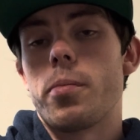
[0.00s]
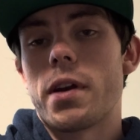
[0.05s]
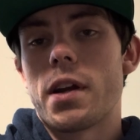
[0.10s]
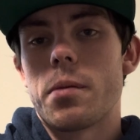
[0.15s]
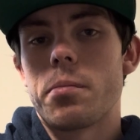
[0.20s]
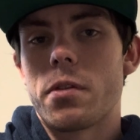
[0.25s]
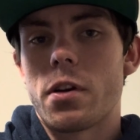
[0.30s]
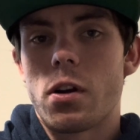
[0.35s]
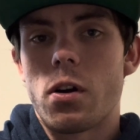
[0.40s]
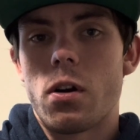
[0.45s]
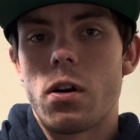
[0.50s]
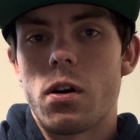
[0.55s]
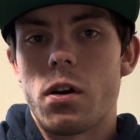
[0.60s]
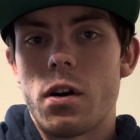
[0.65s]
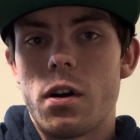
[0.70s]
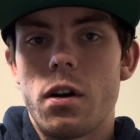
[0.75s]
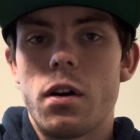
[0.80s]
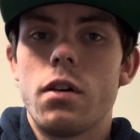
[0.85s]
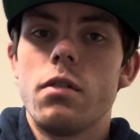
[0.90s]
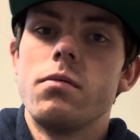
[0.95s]
up the
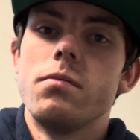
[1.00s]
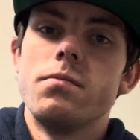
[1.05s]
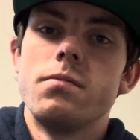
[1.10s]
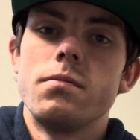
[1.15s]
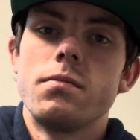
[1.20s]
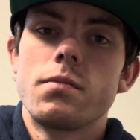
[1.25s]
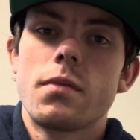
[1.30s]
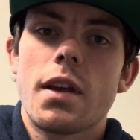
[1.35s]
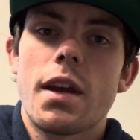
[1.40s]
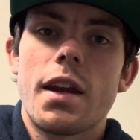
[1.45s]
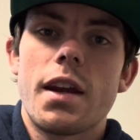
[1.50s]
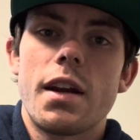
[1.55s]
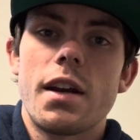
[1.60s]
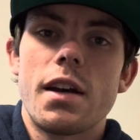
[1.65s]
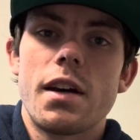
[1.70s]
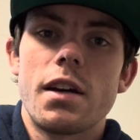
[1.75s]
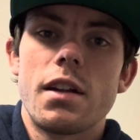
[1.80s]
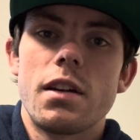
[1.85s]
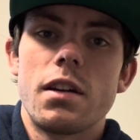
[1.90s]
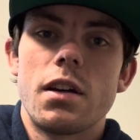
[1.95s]
car,
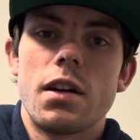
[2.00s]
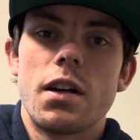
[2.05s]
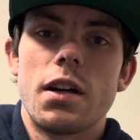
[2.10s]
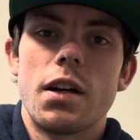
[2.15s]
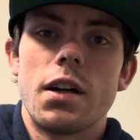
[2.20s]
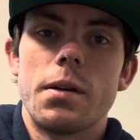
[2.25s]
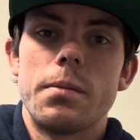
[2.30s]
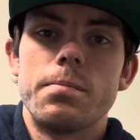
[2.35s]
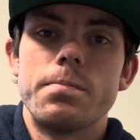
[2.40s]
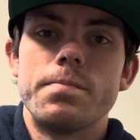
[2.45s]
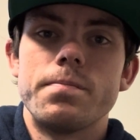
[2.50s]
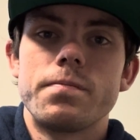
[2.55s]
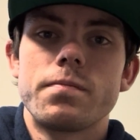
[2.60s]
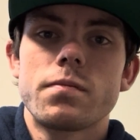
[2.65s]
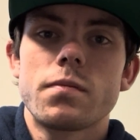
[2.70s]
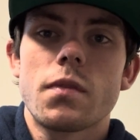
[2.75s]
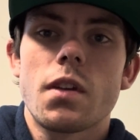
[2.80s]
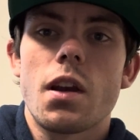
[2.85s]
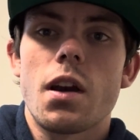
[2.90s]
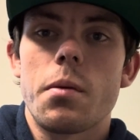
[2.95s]
and I'm
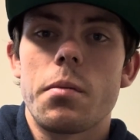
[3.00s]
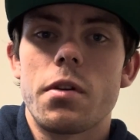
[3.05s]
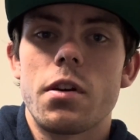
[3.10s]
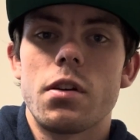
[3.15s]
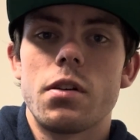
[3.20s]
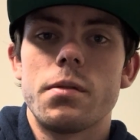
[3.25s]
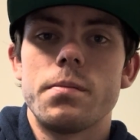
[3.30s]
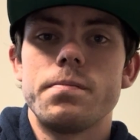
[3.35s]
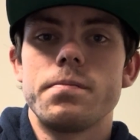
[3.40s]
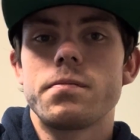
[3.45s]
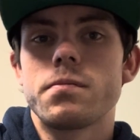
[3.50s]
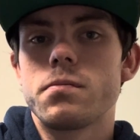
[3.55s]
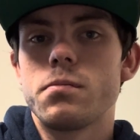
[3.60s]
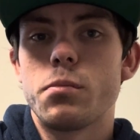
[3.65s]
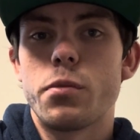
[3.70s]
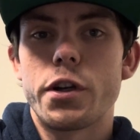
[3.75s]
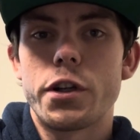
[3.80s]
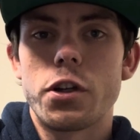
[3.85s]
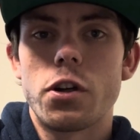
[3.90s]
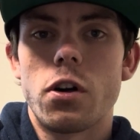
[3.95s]
gonna
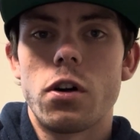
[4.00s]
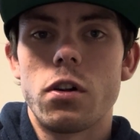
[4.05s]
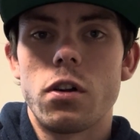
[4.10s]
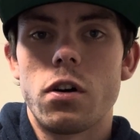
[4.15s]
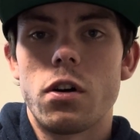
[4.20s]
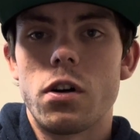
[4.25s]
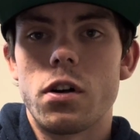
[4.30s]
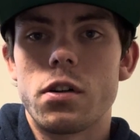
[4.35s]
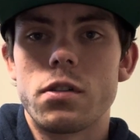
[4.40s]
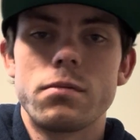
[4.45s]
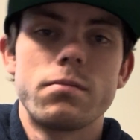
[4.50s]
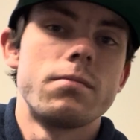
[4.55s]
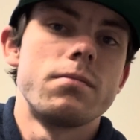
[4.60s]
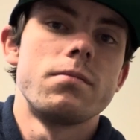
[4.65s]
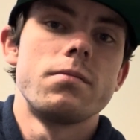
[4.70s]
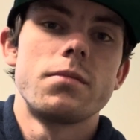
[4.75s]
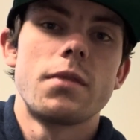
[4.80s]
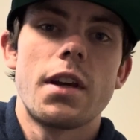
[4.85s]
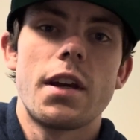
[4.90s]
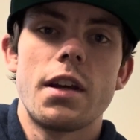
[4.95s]
bring y'all along
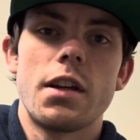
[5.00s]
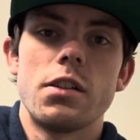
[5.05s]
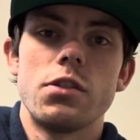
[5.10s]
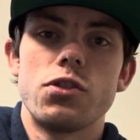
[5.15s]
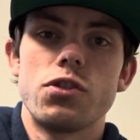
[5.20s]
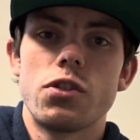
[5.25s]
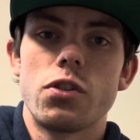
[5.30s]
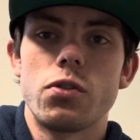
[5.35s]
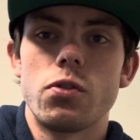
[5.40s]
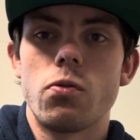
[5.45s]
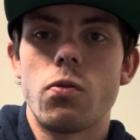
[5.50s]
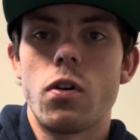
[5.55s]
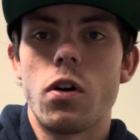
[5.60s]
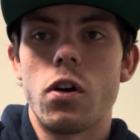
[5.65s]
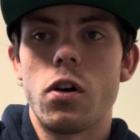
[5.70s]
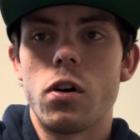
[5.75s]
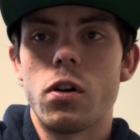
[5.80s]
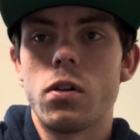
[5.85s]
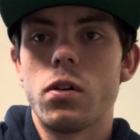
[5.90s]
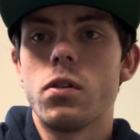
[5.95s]
and show you
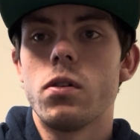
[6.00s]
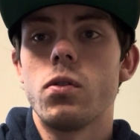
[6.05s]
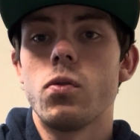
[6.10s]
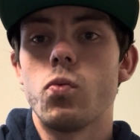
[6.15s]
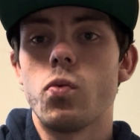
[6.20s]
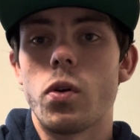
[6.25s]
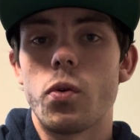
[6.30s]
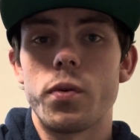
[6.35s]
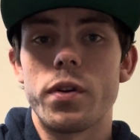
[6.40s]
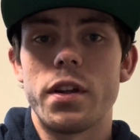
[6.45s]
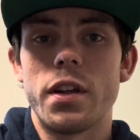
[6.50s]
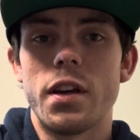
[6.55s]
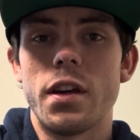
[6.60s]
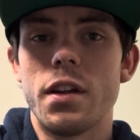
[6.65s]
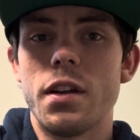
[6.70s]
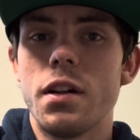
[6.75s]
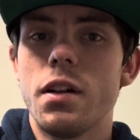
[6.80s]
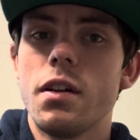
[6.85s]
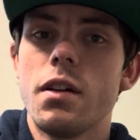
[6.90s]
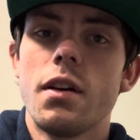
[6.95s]
all what we did,
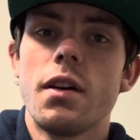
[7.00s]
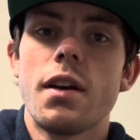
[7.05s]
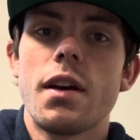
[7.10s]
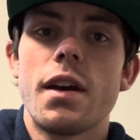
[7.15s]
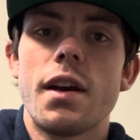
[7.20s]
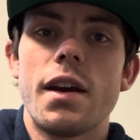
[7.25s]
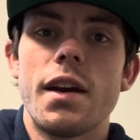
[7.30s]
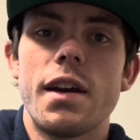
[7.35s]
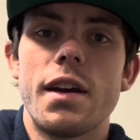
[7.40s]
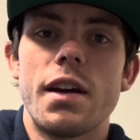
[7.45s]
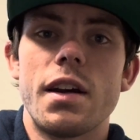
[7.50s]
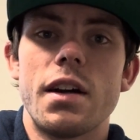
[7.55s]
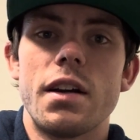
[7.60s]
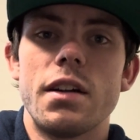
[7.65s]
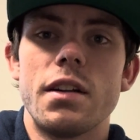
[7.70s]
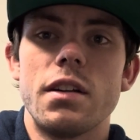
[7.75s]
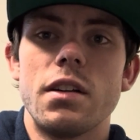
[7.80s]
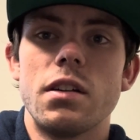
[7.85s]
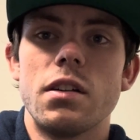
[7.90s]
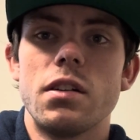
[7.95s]

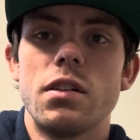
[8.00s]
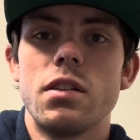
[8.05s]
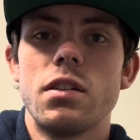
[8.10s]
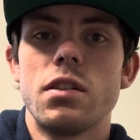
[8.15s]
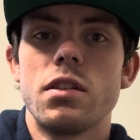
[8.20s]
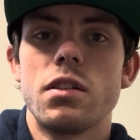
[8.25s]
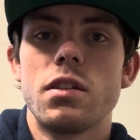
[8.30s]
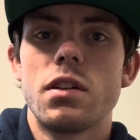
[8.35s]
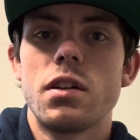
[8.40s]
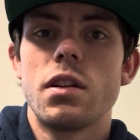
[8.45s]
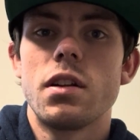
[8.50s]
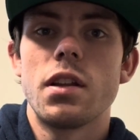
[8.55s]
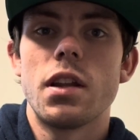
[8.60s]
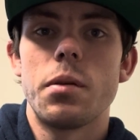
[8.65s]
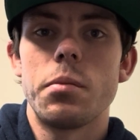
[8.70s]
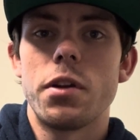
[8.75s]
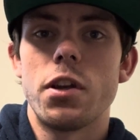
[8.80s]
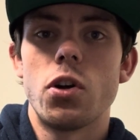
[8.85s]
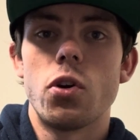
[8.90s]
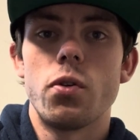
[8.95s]
and let me
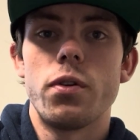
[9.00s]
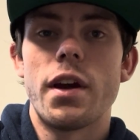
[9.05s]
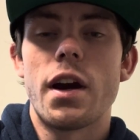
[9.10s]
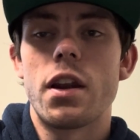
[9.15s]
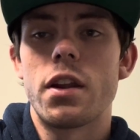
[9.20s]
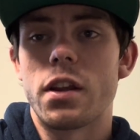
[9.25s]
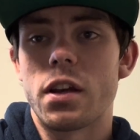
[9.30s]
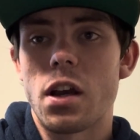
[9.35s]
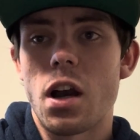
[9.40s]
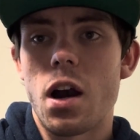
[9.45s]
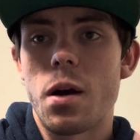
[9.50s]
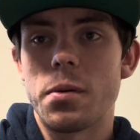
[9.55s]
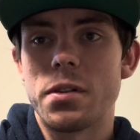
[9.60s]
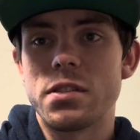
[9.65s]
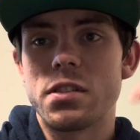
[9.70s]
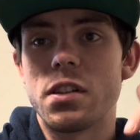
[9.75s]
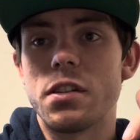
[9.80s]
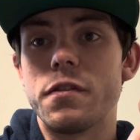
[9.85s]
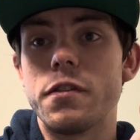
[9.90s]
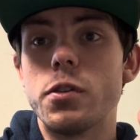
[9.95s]
know down in the comments
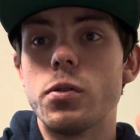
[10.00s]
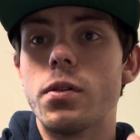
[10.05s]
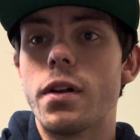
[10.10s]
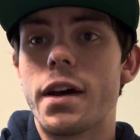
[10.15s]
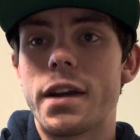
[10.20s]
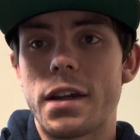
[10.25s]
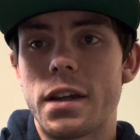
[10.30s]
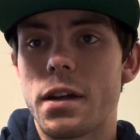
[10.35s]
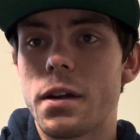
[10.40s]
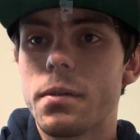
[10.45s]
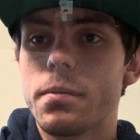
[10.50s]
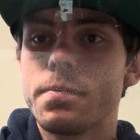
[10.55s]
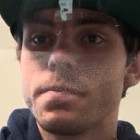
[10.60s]
if you like it.